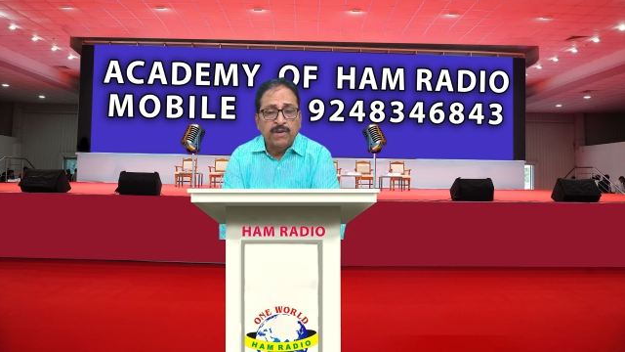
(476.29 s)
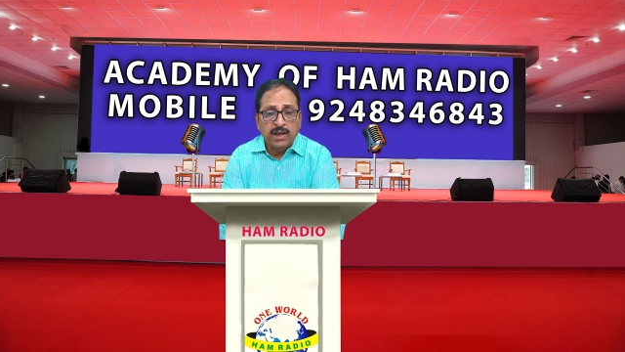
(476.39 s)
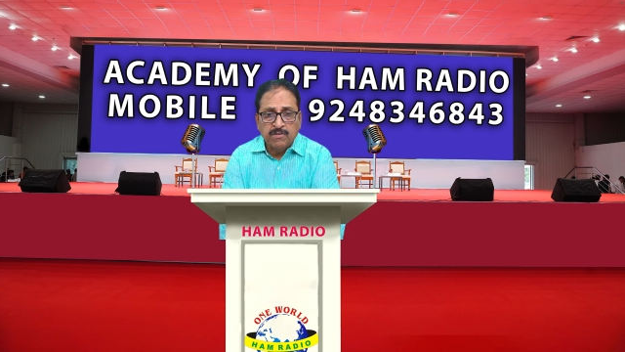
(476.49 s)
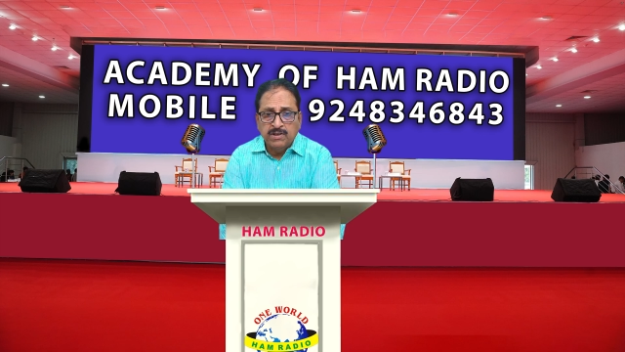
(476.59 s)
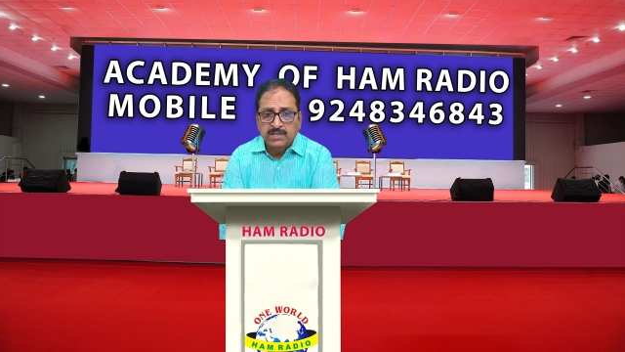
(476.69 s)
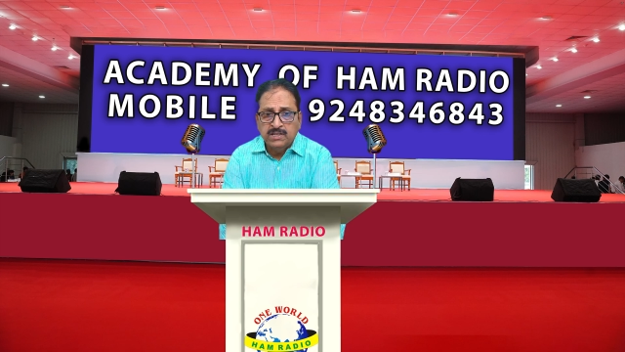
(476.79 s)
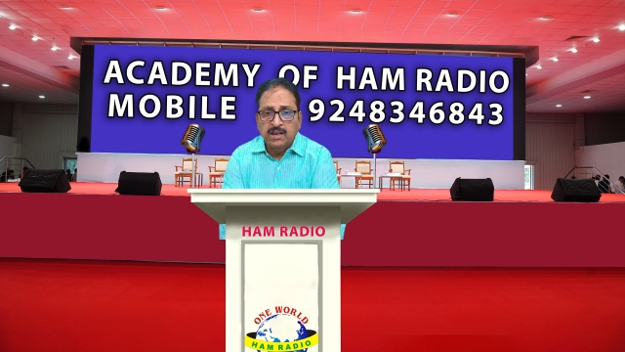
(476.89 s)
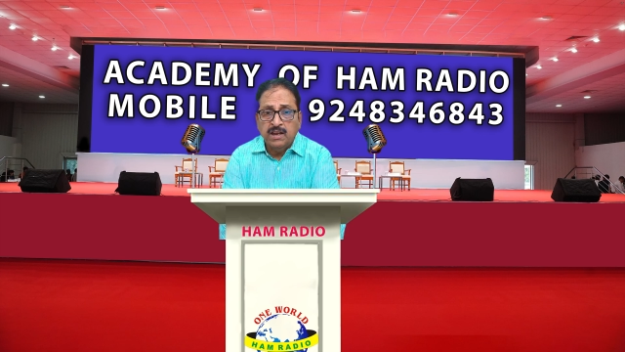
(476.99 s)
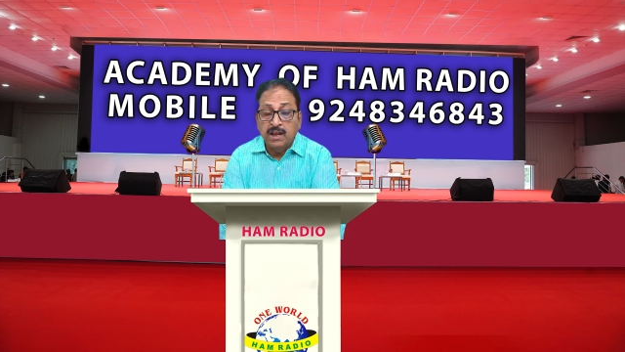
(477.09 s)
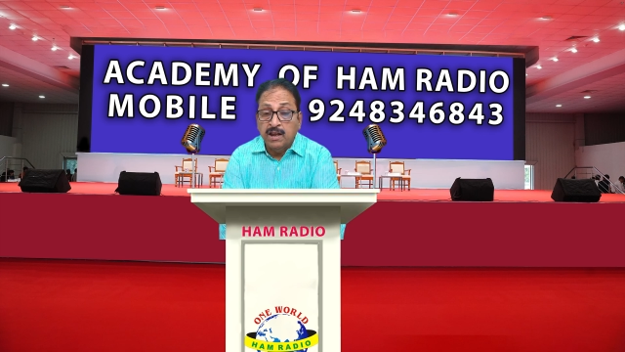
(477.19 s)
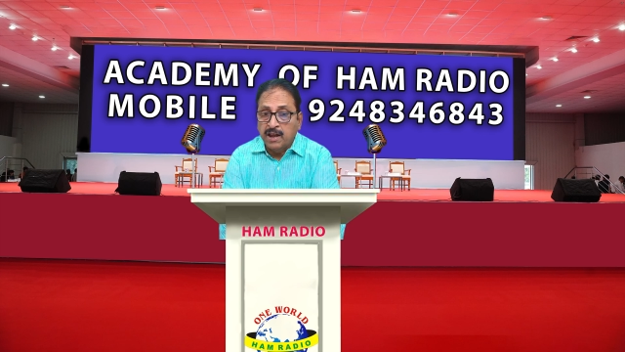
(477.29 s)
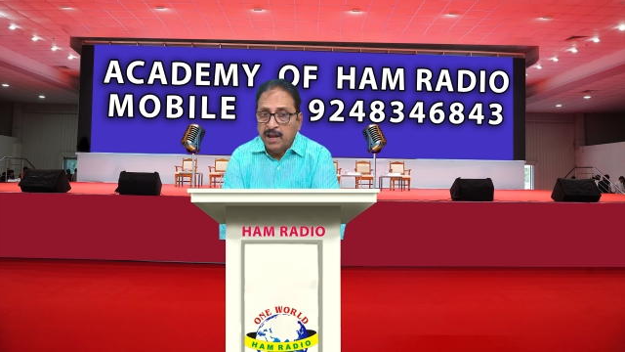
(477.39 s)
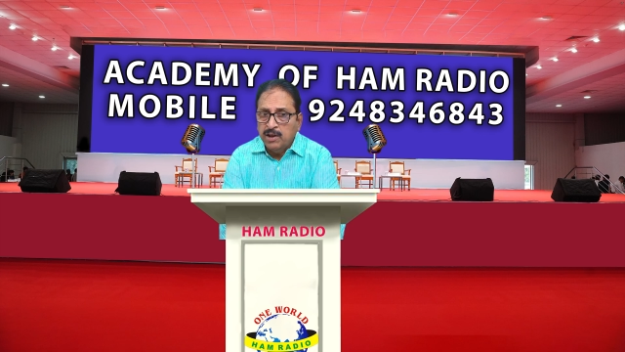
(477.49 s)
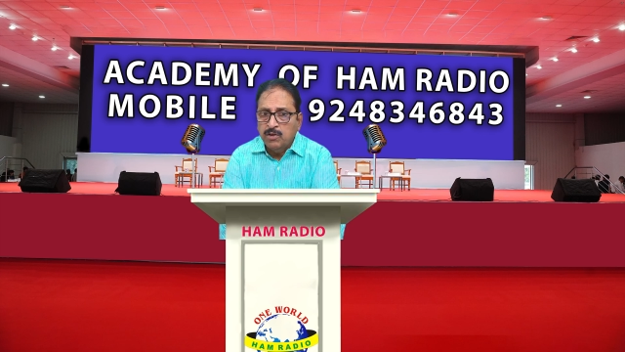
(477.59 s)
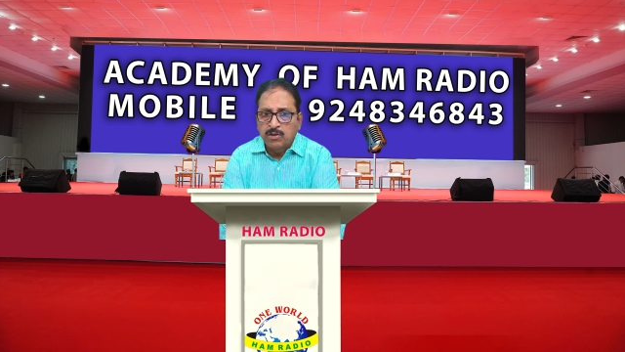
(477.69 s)
frequency in
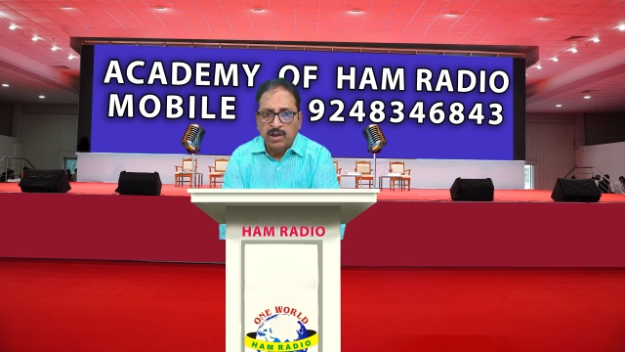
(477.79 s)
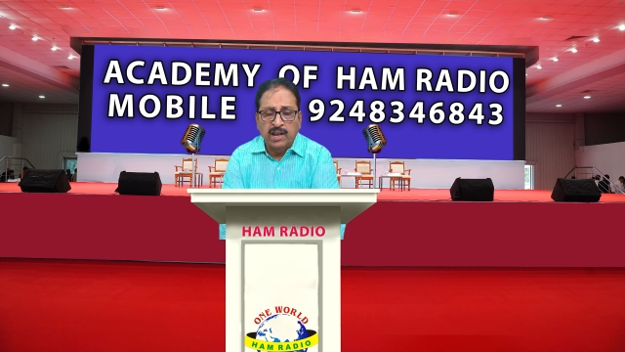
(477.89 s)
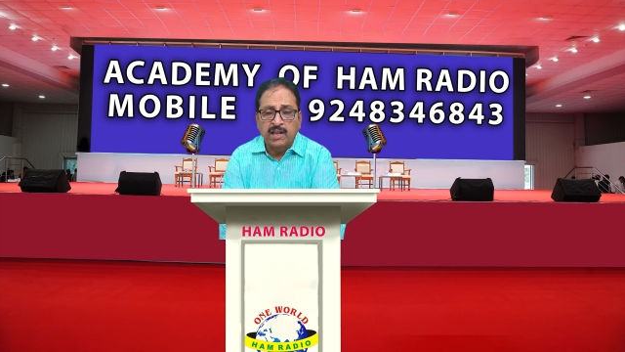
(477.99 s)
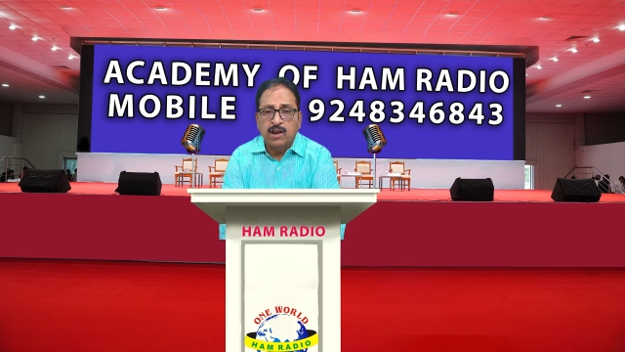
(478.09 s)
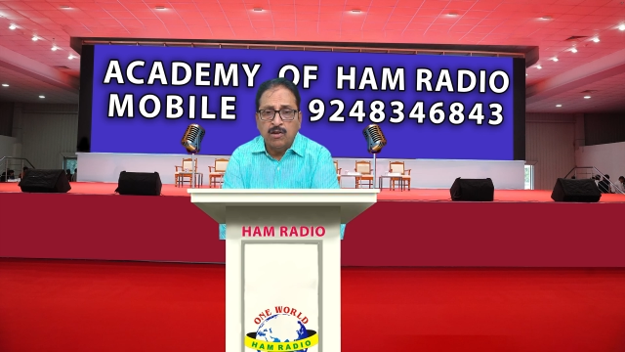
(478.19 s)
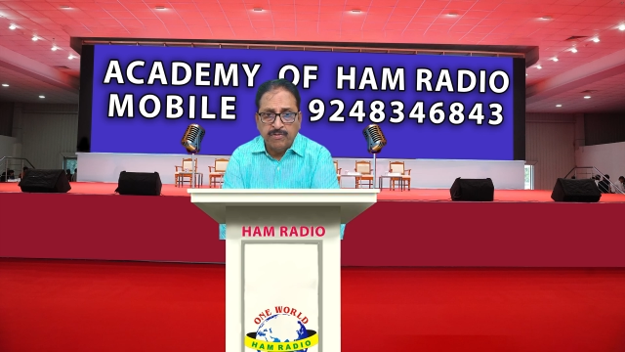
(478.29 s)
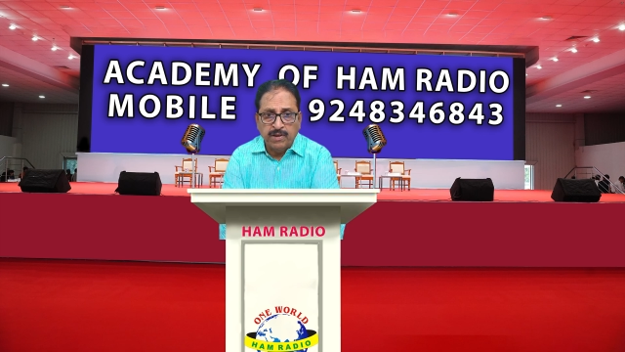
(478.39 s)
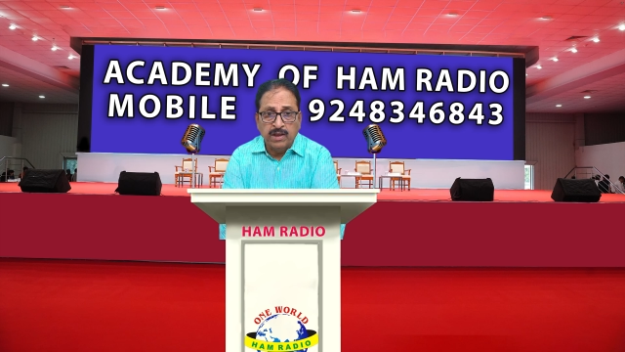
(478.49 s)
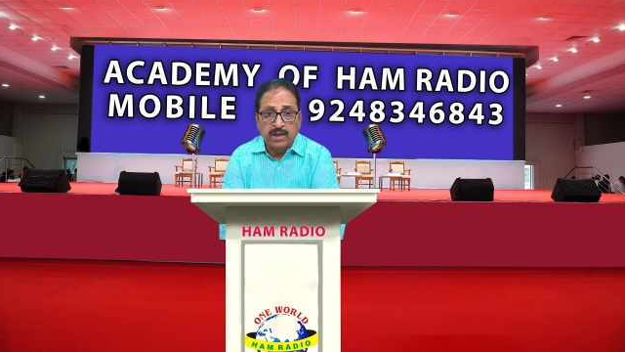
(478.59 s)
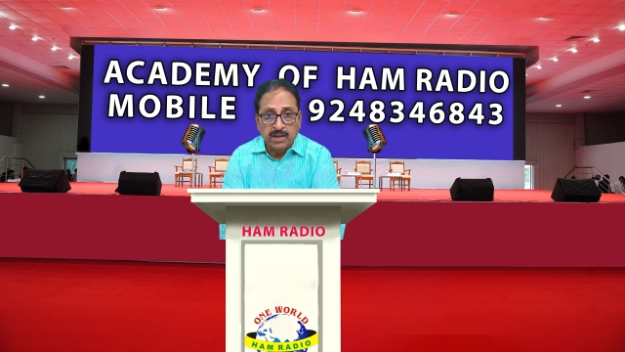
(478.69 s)
radio telegraphy